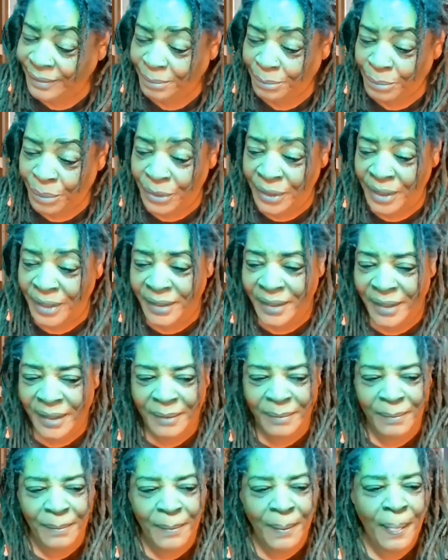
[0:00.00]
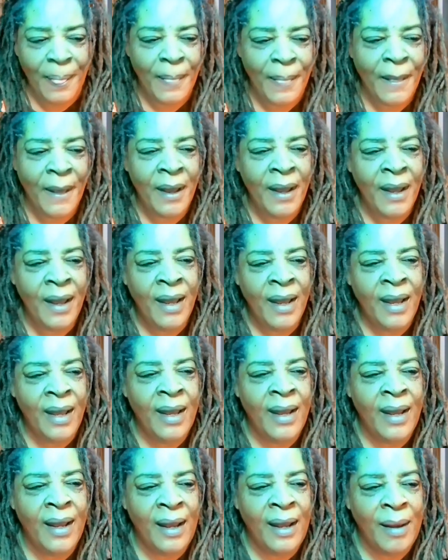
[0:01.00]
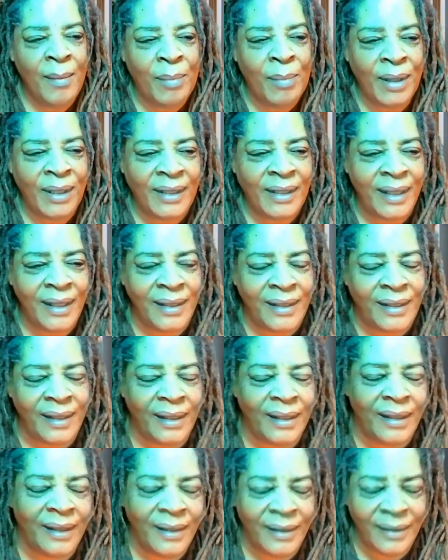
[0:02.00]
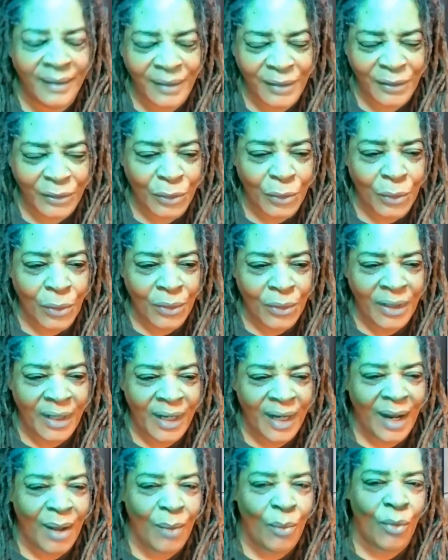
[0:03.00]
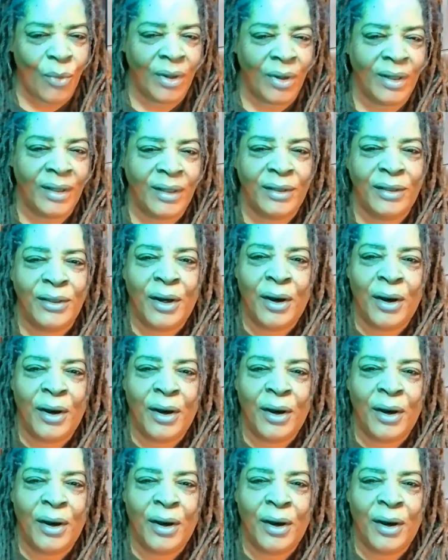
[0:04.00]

pretty deep. But this uh, story that I wanted to talk